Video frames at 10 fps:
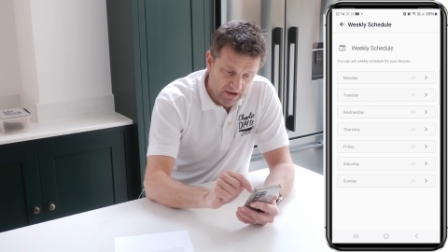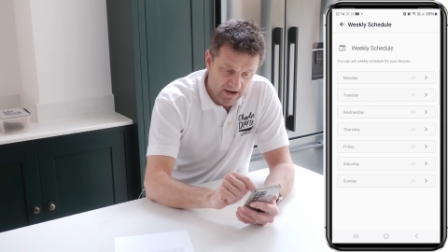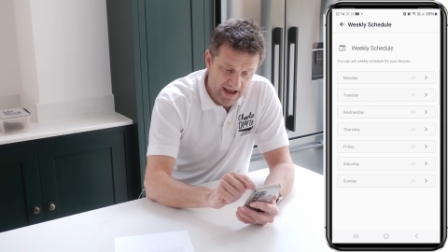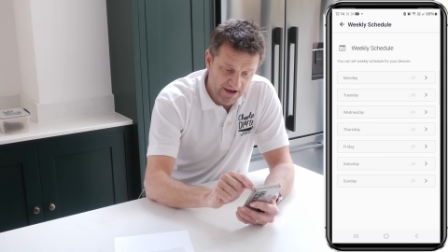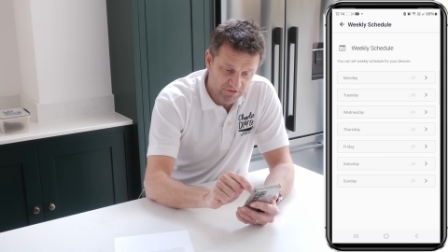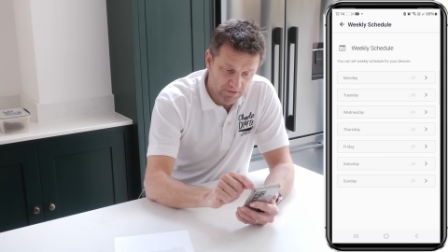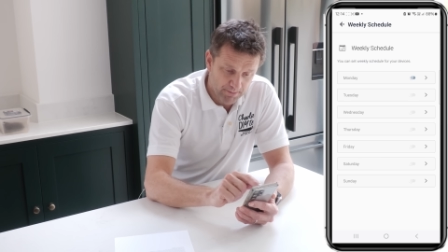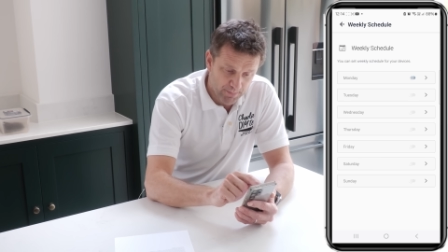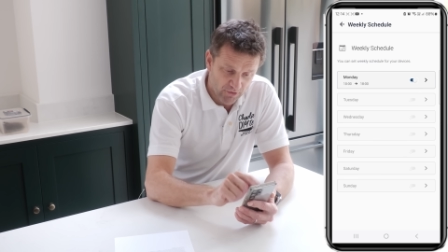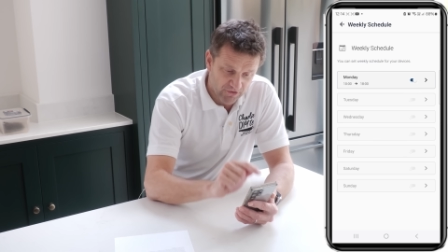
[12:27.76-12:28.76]
I
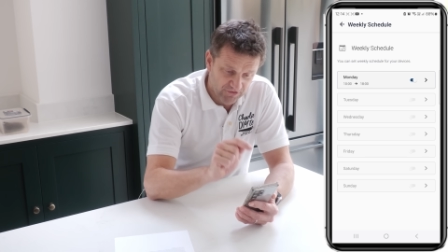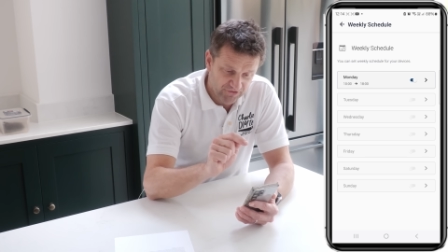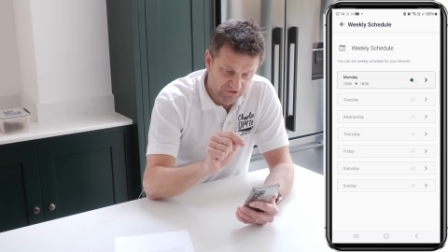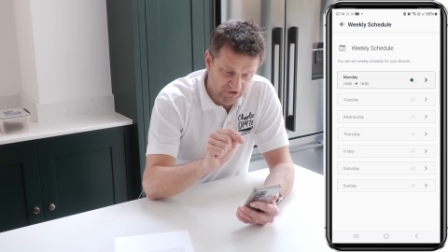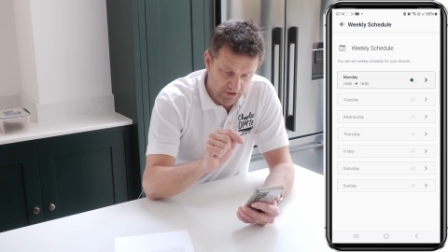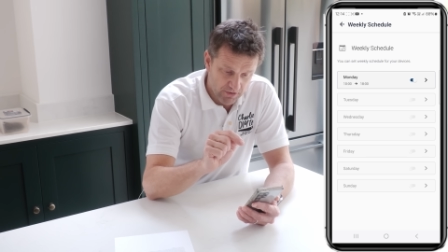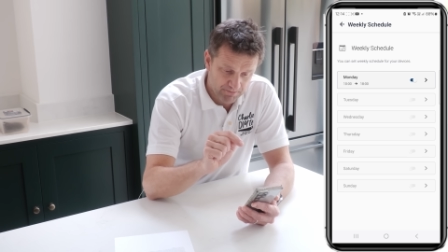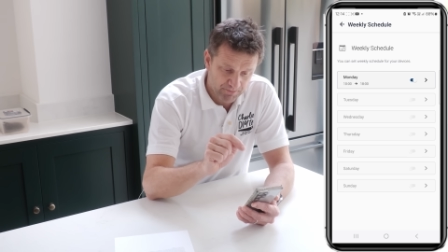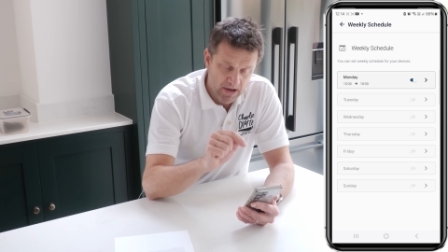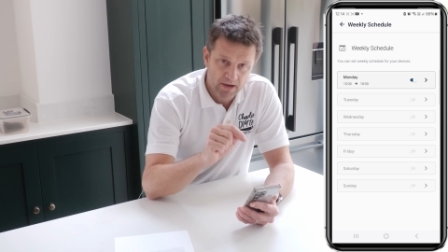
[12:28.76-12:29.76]
haven't bothered to do
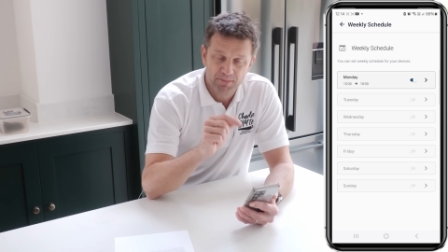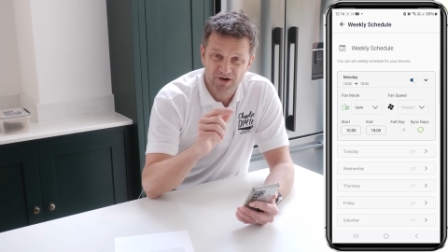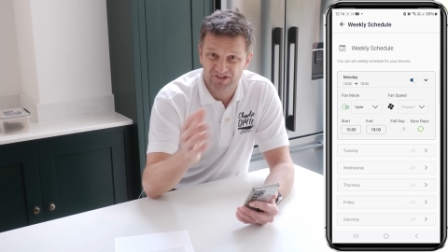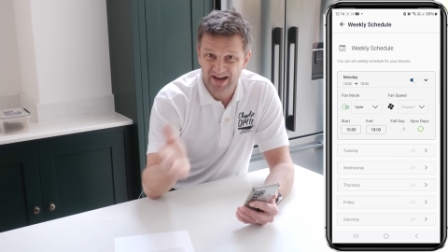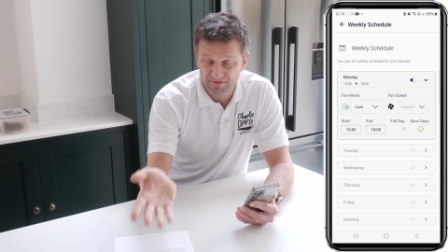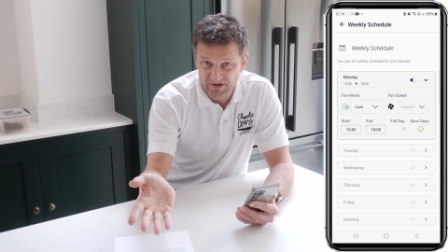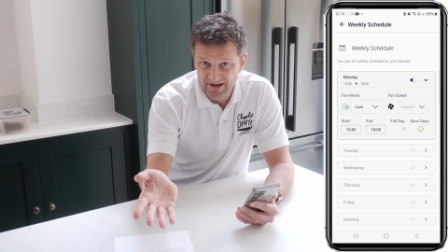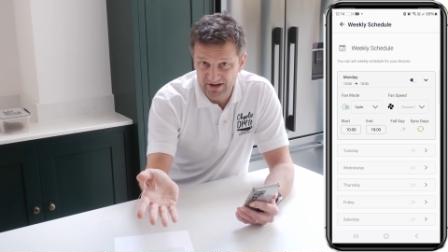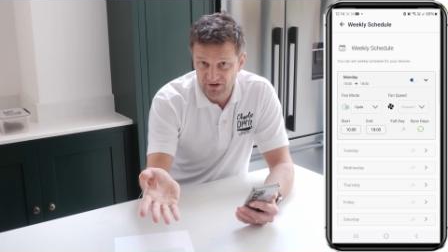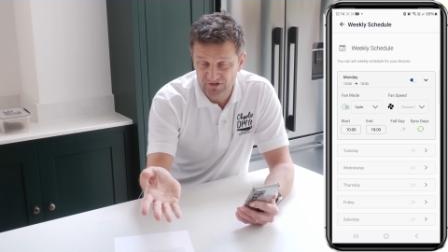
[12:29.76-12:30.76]
because I haven't
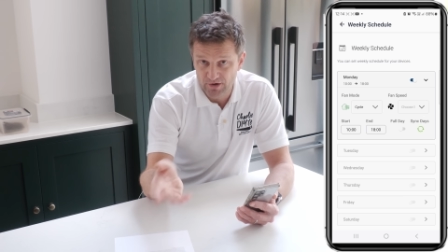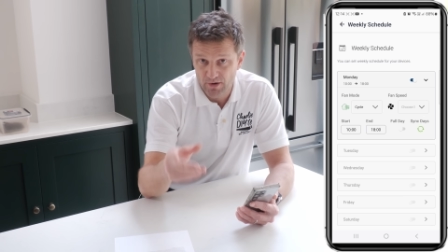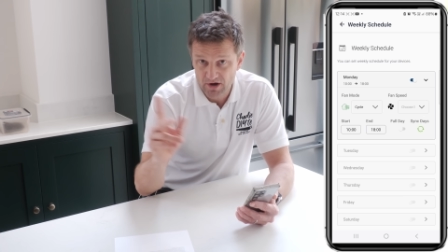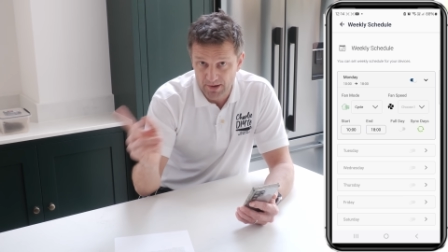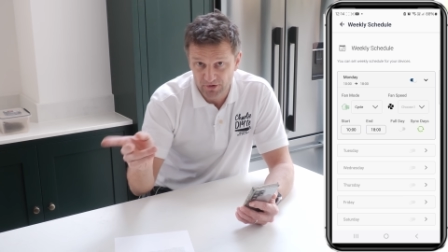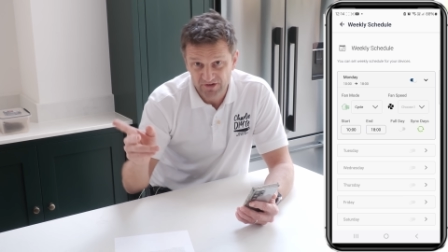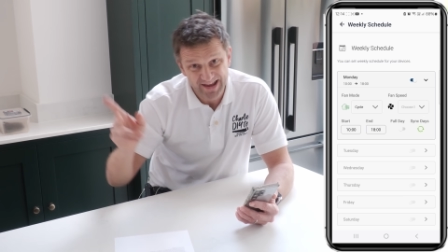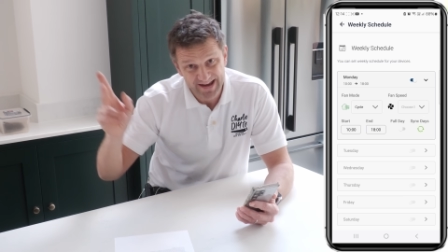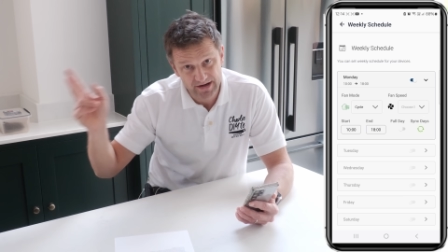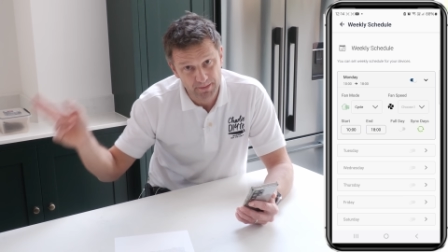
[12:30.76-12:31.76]
needed to. I'll come on to
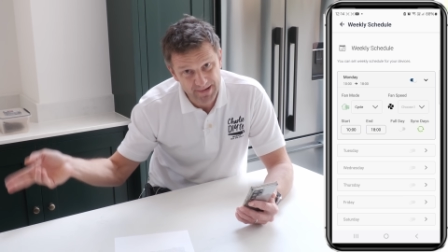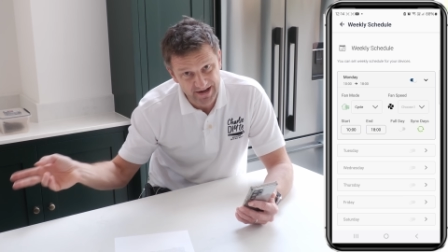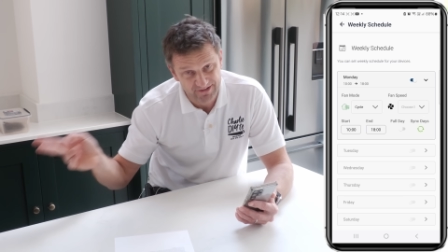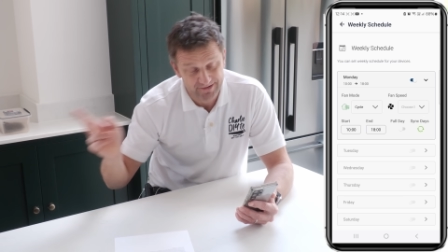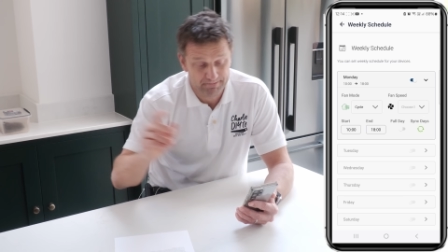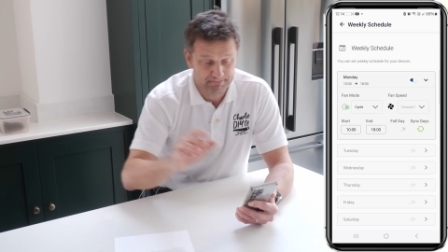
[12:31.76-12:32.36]
that in a minute.